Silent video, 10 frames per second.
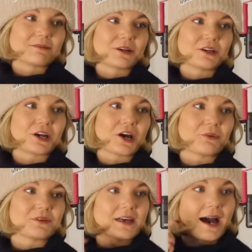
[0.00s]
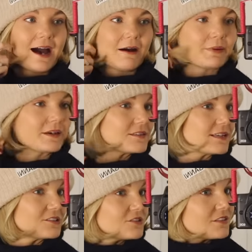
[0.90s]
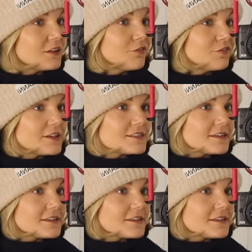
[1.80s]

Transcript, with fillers: I'm gonna go with the hat because I just love this